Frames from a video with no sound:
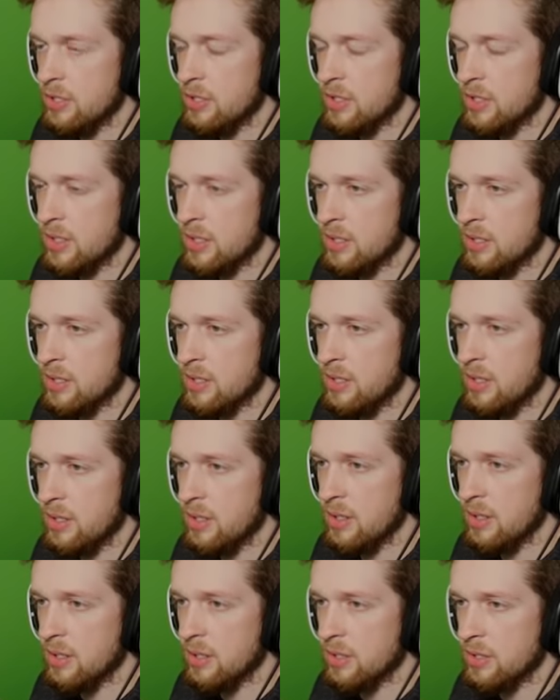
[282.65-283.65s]
just kind of
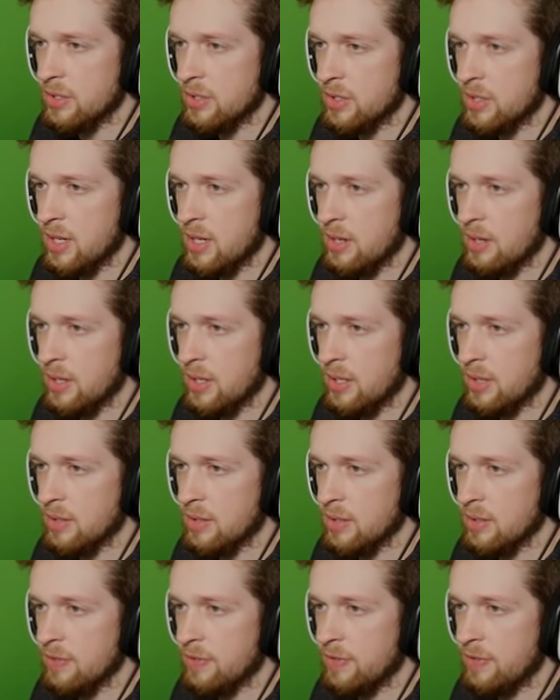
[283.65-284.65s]
sitting there, staring into
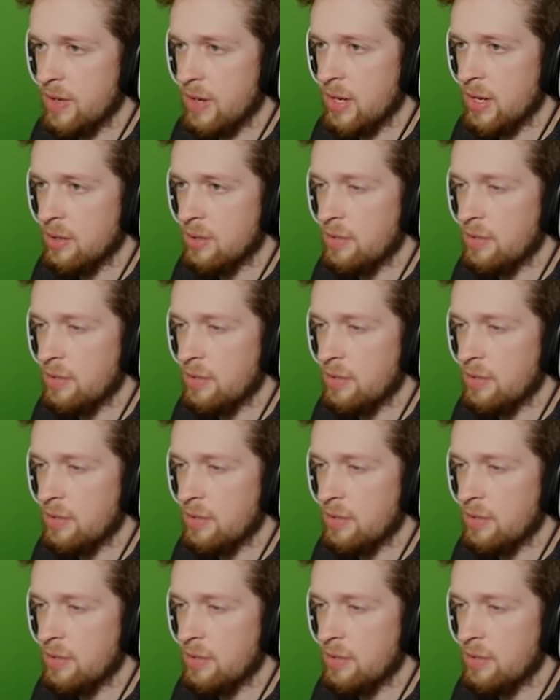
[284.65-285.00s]
the fire,